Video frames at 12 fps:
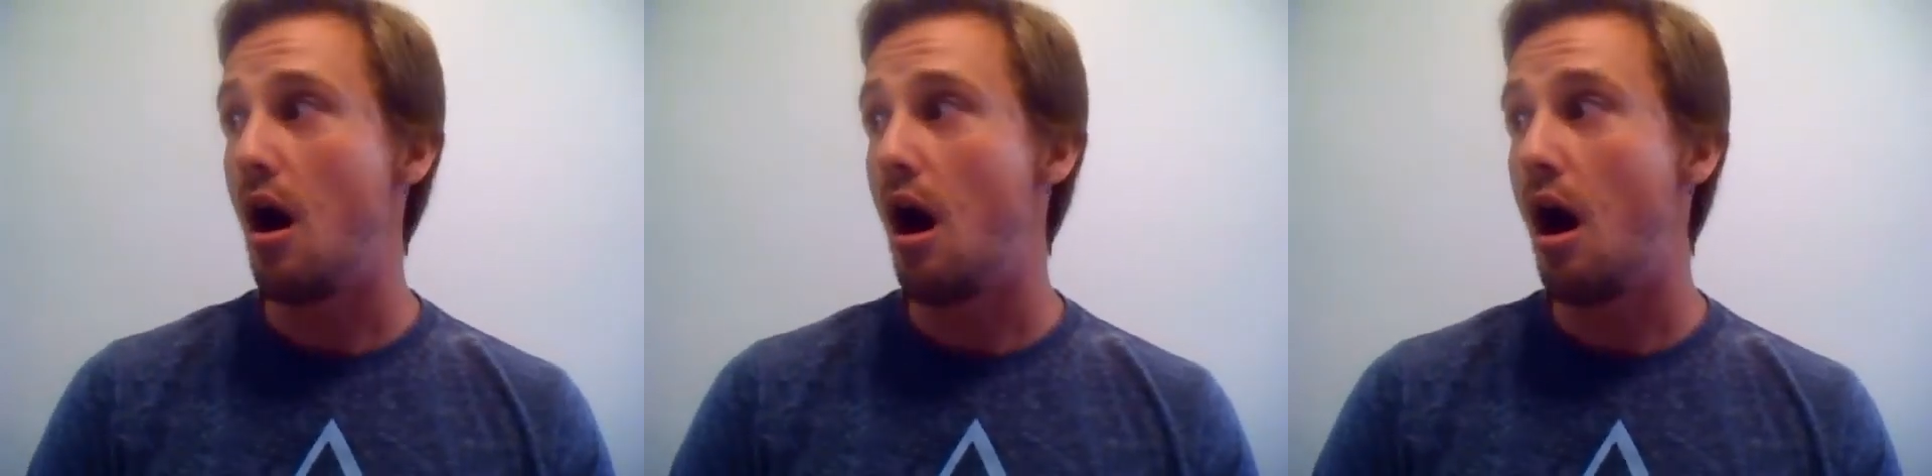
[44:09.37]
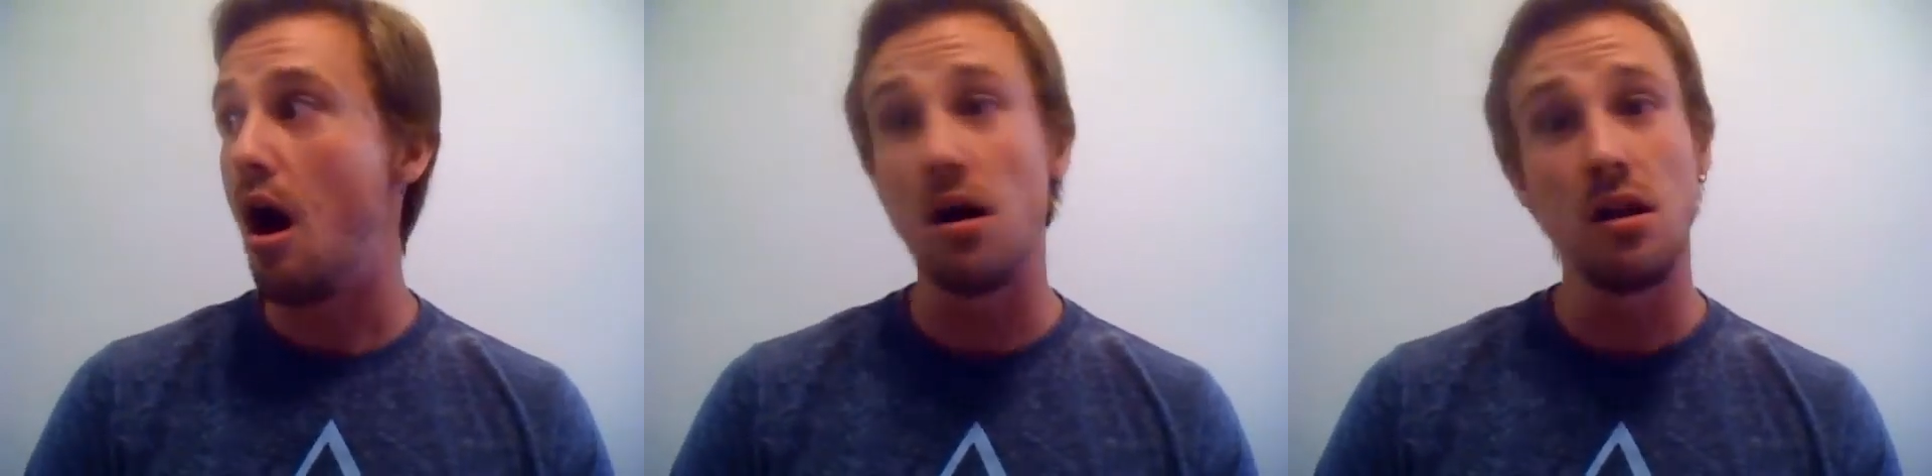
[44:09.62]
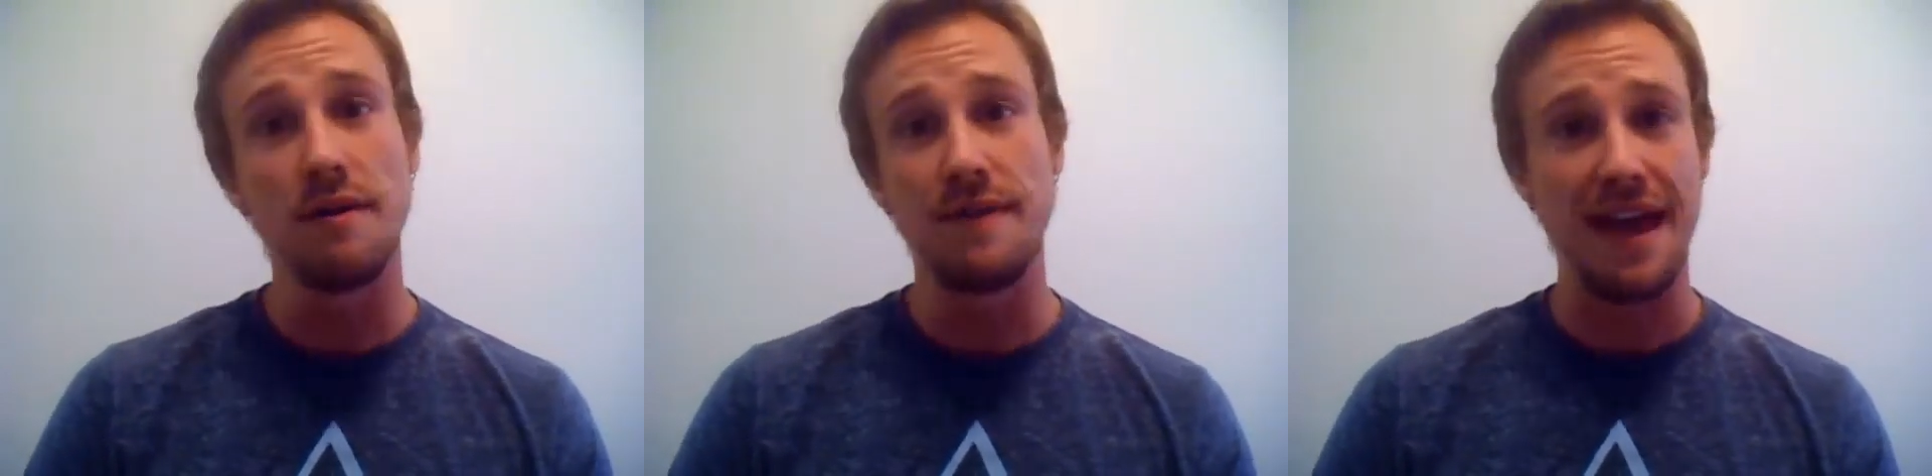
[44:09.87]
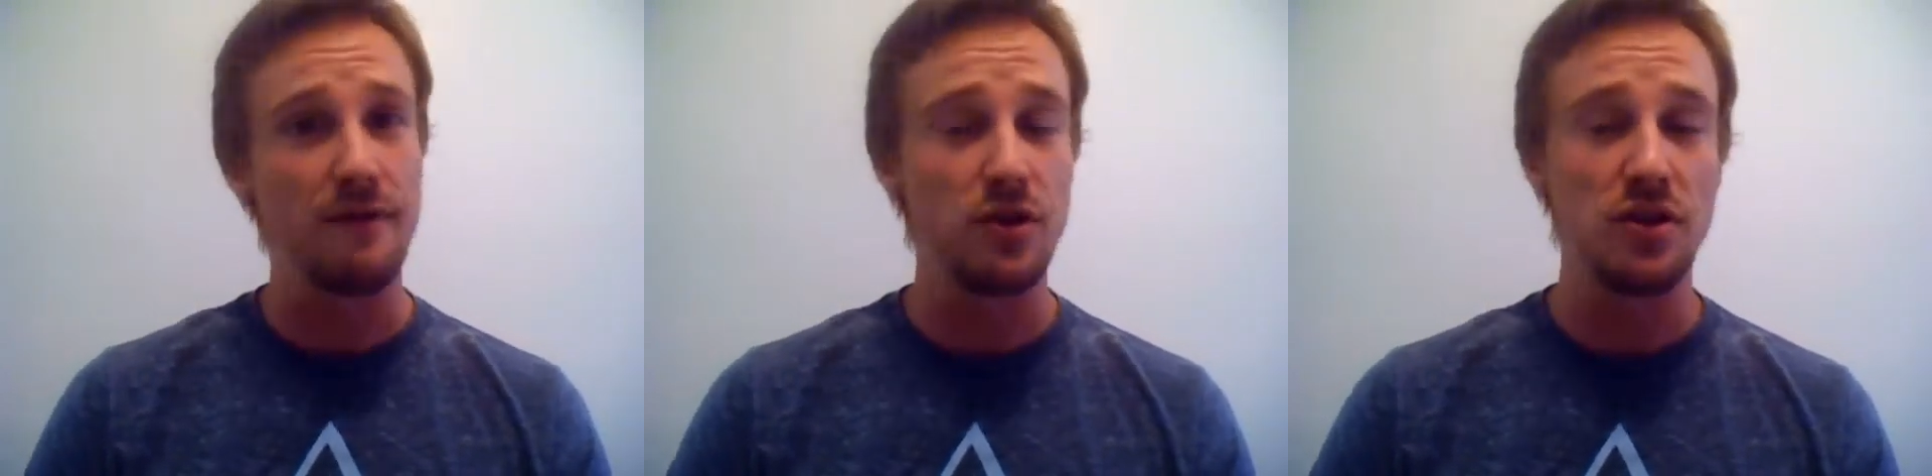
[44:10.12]
all of
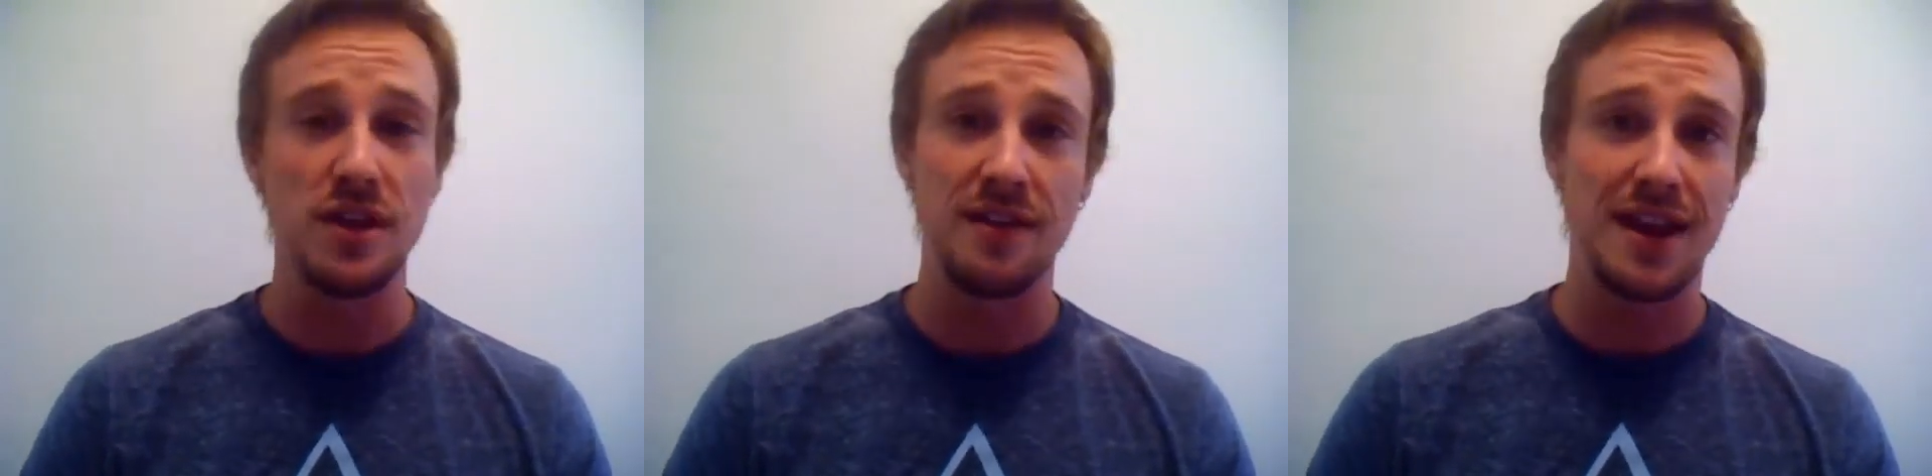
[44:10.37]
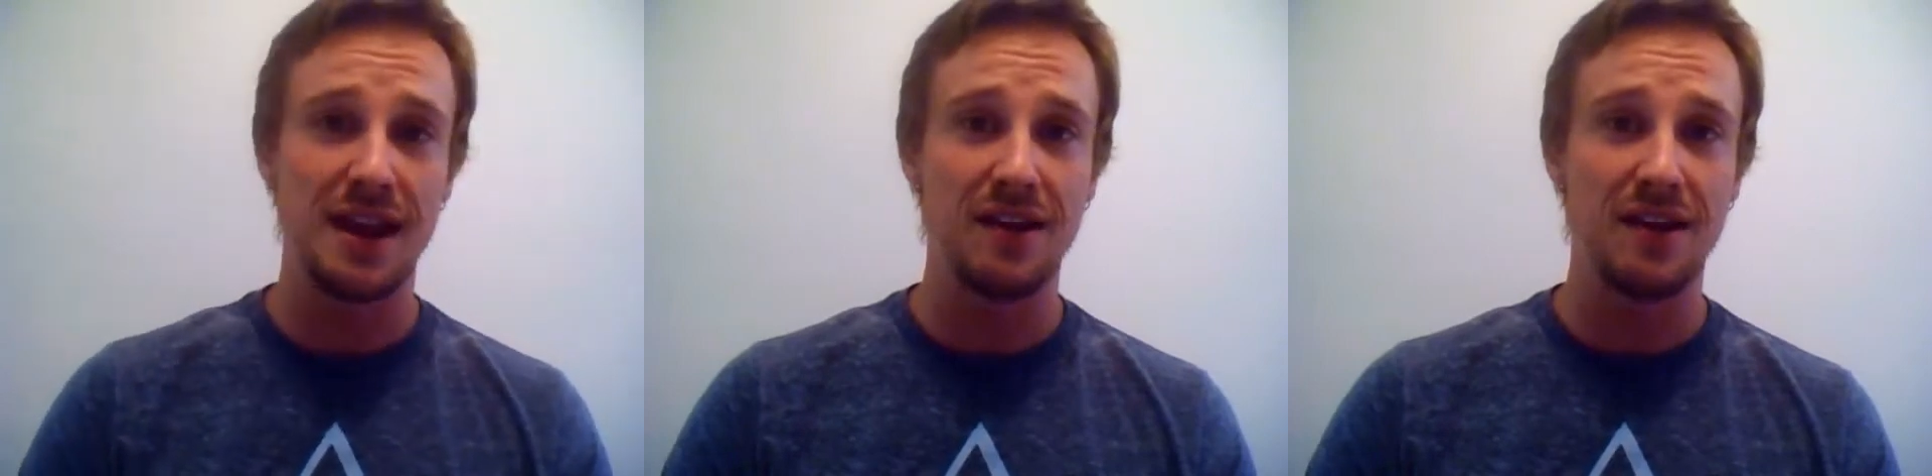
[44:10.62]
everything that I